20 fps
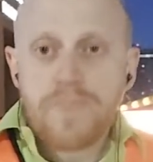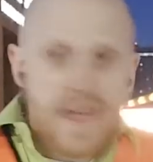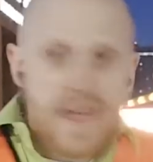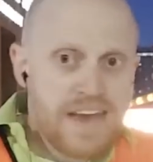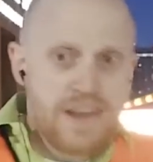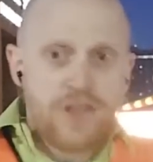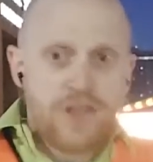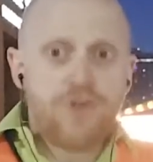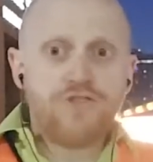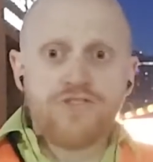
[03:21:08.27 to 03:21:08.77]

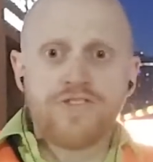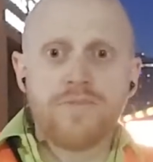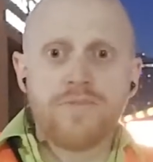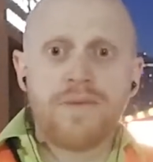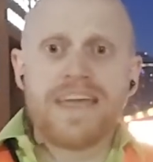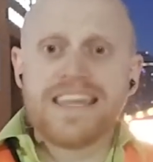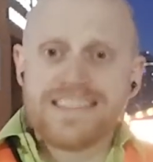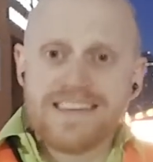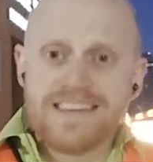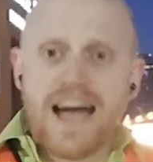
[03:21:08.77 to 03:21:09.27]
And it used to
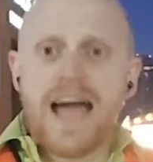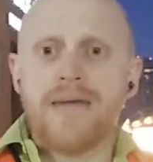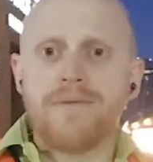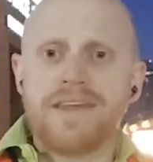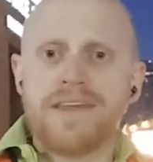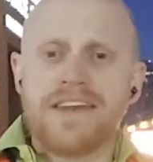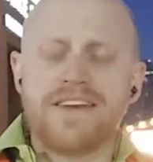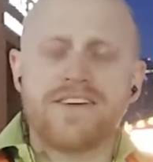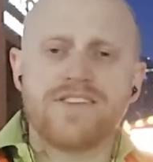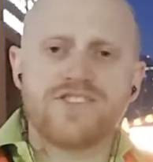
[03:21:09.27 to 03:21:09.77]
be a
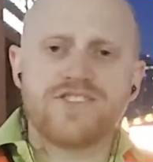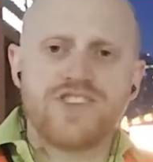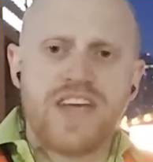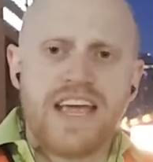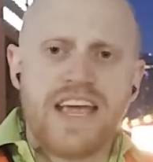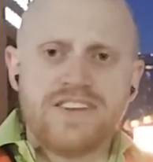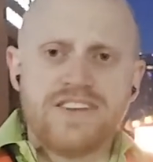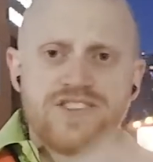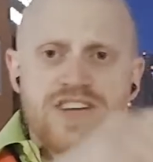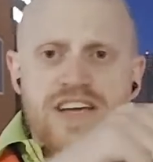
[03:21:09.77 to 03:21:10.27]
diamond
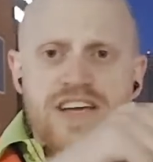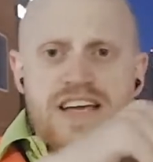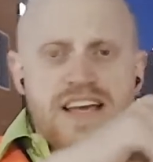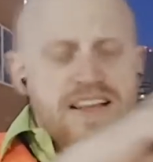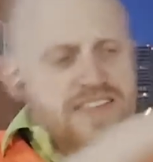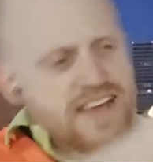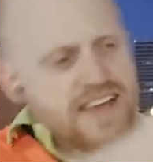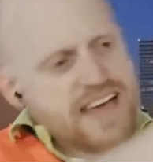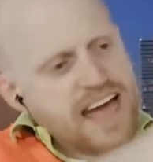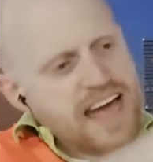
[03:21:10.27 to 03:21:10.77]
interchange
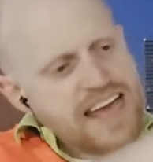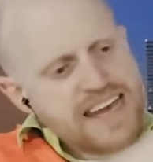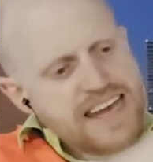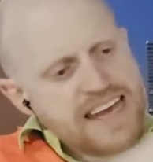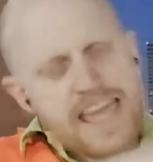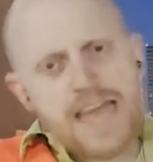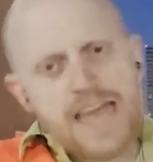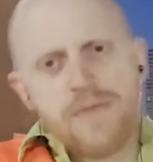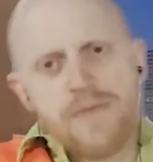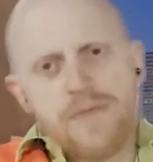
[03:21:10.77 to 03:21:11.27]
that kind of
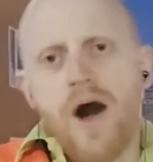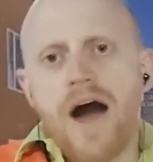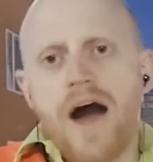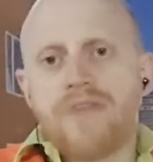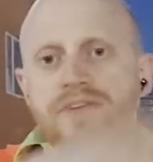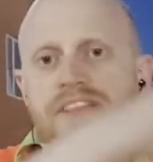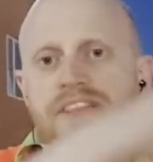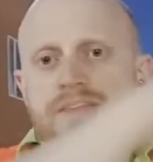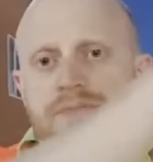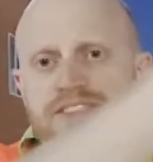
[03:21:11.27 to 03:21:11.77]
came
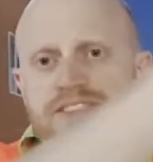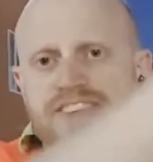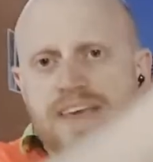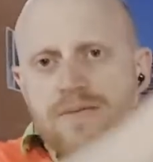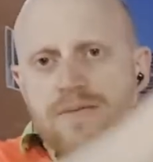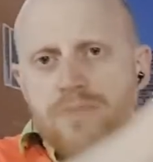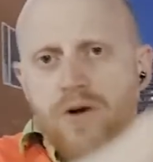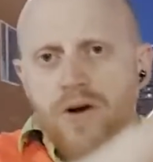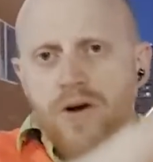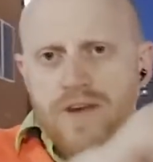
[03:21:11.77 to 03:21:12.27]
off and the
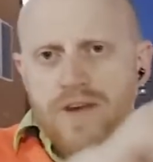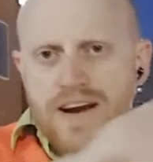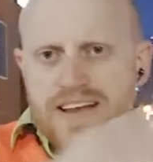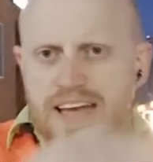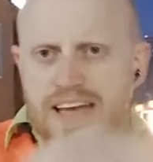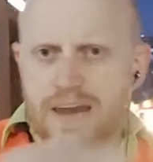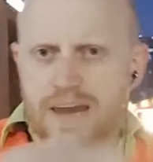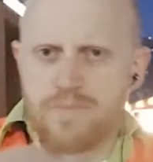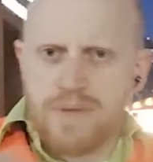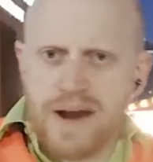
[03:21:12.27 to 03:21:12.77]
Mesquite Boulevard
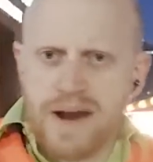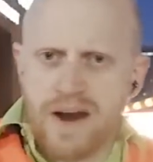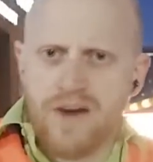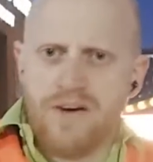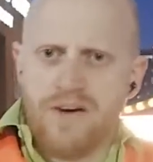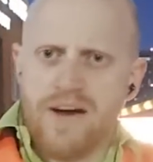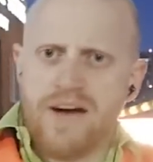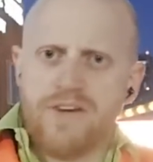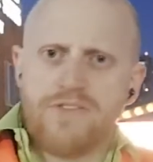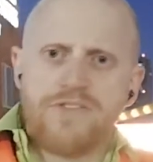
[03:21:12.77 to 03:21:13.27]
kind of
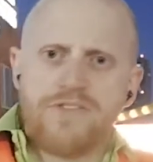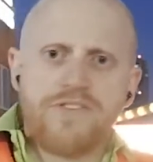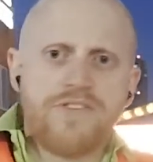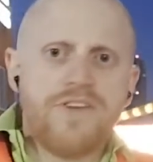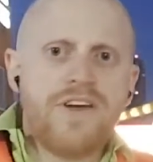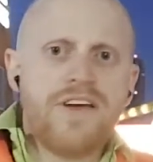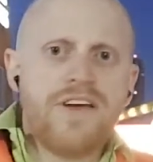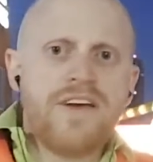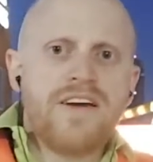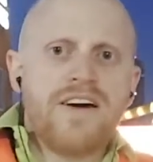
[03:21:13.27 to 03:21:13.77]
parallels
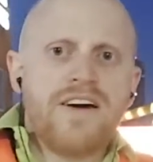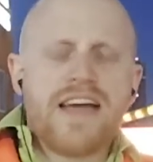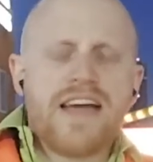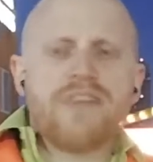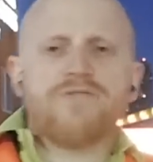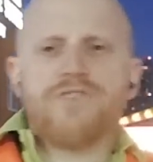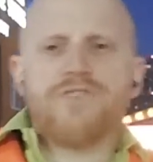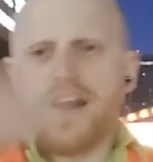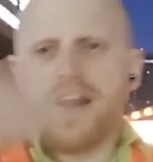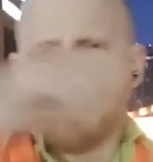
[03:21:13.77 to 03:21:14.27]
like a
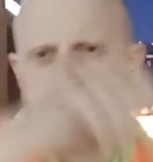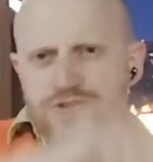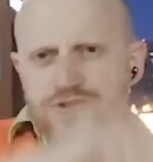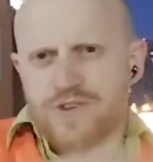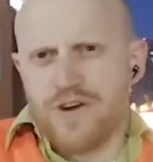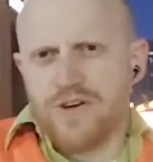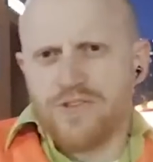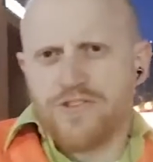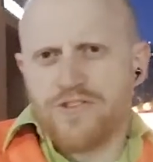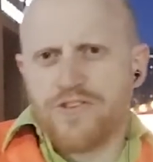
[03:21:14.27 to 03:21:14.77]
frontage
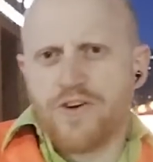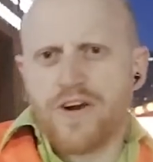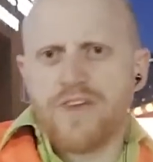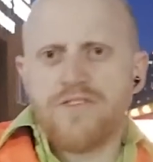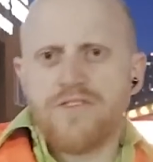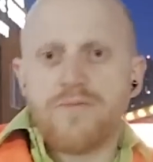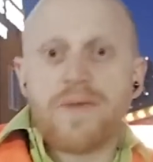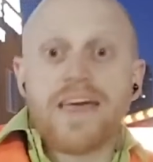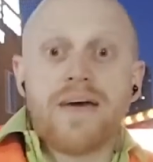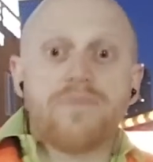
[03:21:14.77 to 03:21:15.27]
road sort of
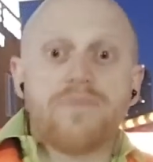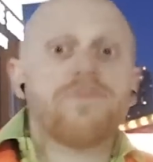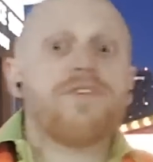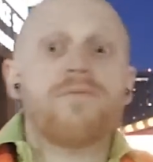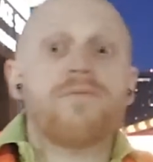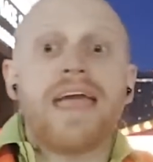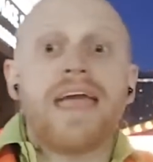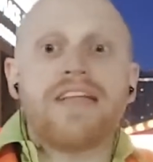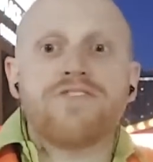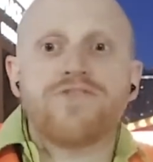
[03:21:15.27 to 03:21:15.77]
and becomes the
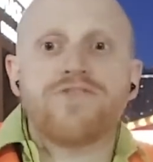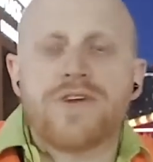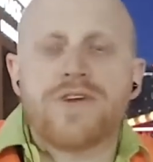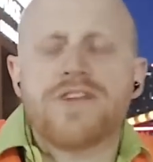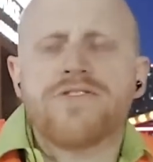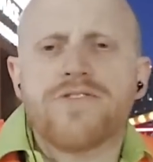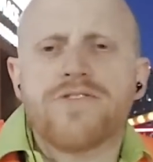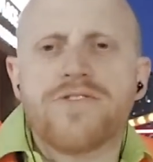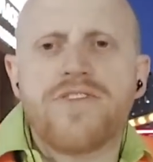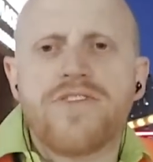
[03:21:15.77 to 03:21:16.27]
main
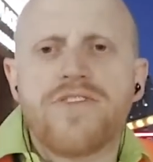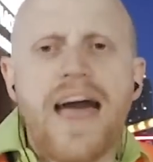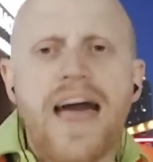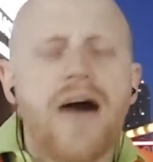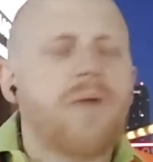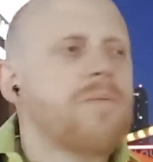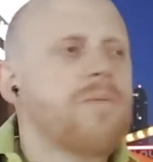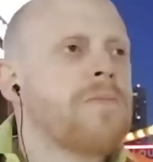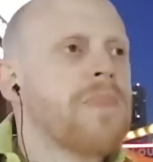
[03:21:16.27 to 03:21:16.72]
street through town.